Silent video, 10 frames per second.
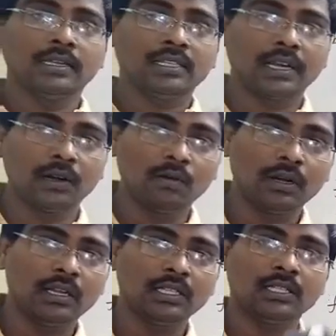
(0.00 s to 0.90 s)
Second
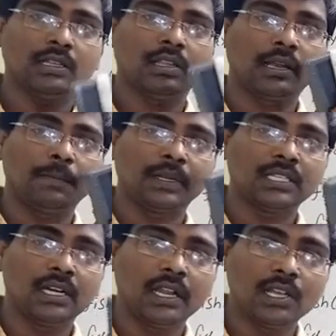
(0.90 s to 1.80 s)
one is the
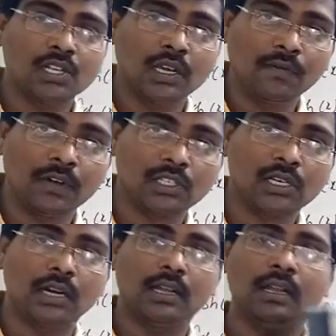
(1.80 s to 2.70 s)
representation in first
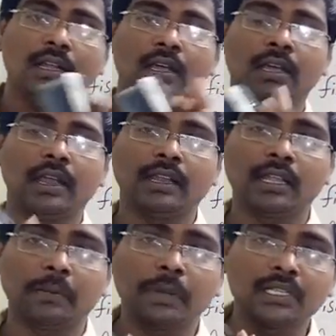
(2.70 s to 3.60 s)
order and
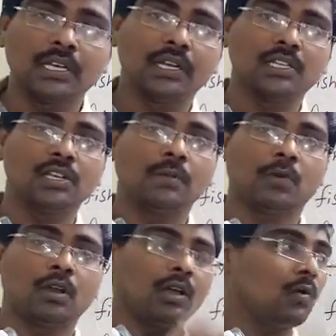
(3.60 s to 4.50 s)
the representation in
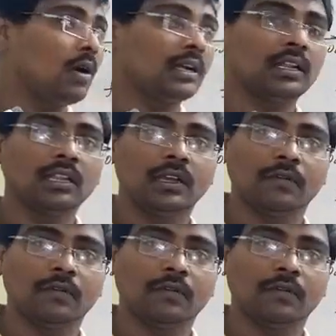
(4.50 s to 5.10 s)
prologue. What are the